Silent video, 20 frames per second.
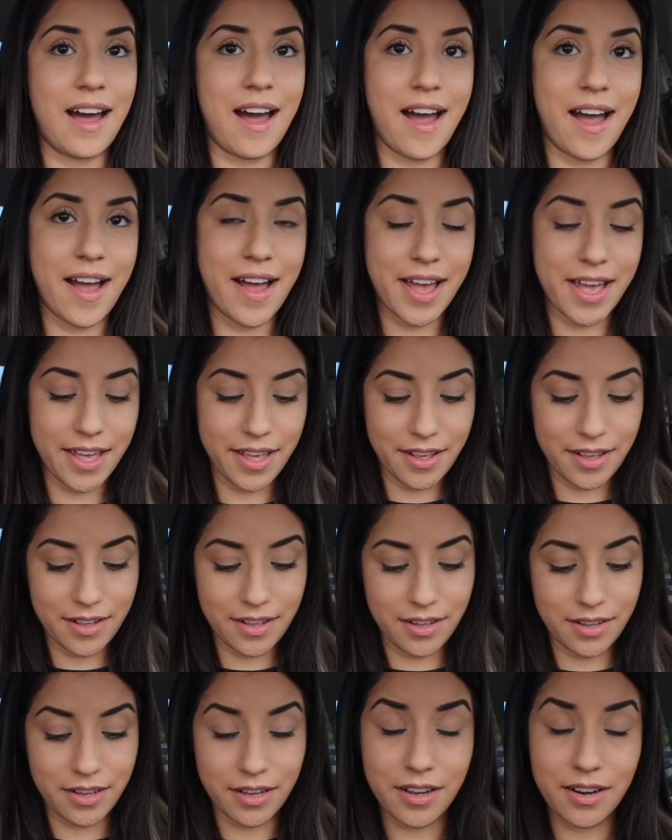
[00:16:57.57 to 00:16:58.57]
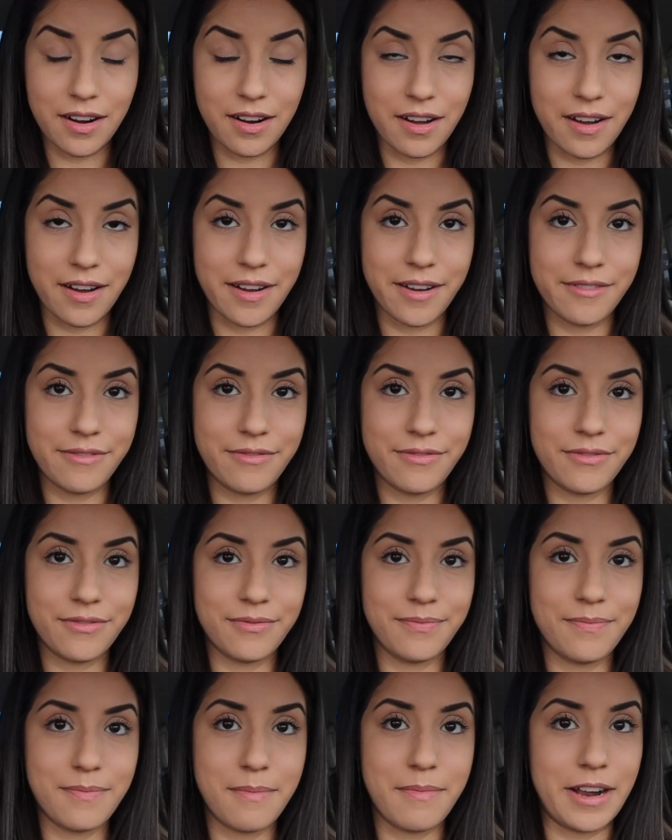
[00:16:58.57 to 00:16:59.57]
I cut off
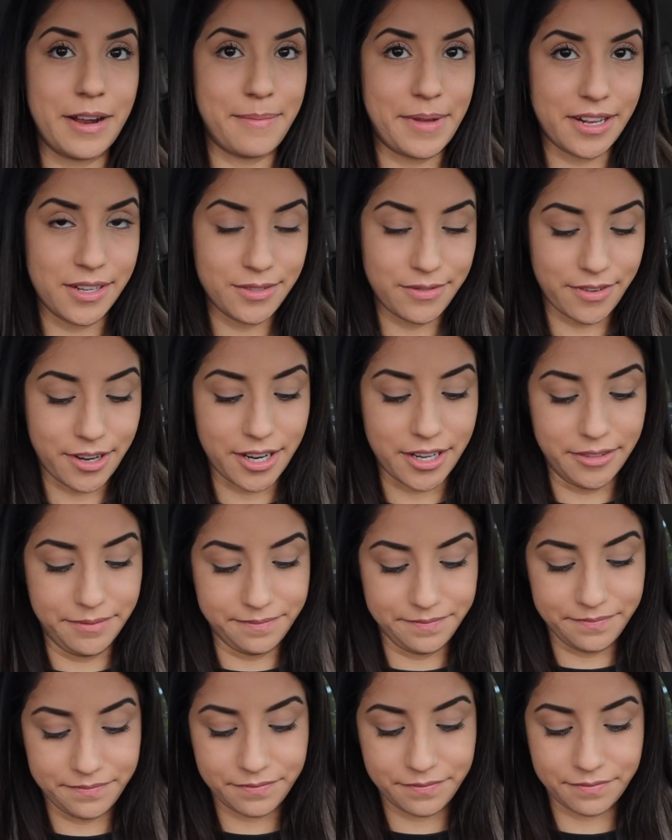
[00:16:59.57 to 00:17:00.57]
my best friend